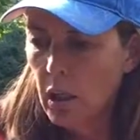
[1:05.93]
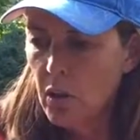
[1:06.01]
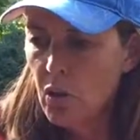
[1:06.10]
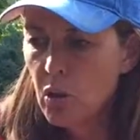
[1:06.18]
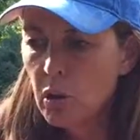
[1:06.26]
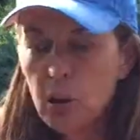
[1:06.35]

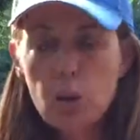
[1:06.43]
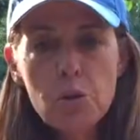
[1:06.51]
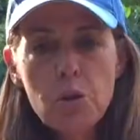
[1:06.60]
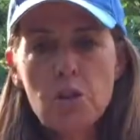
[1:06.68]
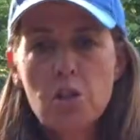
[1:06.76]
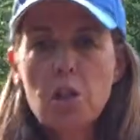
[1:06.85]
You can lose
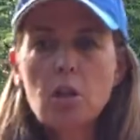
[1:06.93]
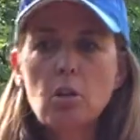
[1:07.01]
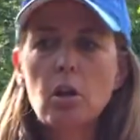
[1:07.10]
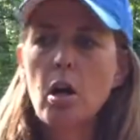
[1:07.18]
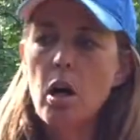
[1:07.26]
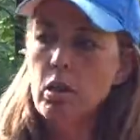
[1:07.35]
articular
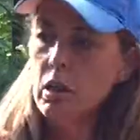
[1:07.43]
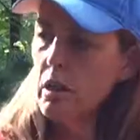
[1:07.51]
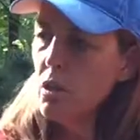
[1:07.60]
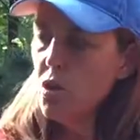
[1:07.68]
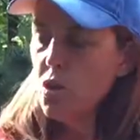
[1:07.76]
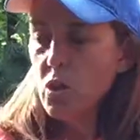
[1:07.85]

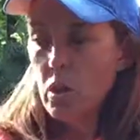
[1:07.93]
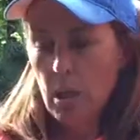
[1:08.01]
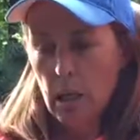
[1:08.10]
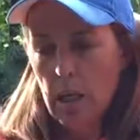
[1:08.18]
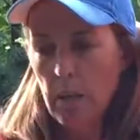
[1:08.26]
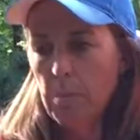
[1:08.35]
cartilage
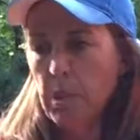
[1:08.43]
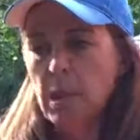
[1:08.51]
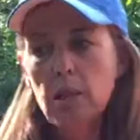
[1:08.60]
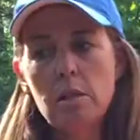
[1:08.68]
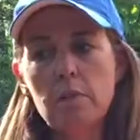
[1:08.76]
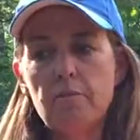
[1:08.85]

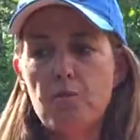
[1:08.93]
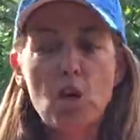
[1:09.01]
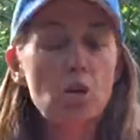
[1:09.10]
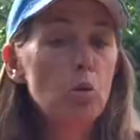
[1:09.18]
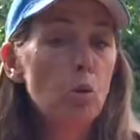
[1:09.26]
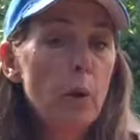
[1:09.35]
because of
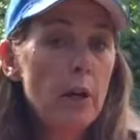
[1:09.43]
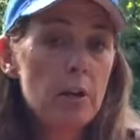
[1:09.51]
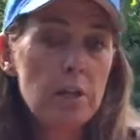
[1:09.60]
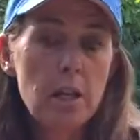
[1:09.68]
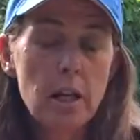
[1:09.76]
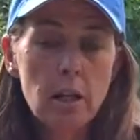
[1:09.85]
general wear
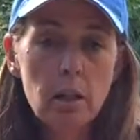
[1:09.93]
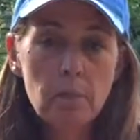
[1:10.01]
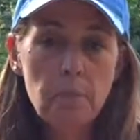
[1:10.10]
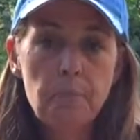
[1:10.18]
and tear.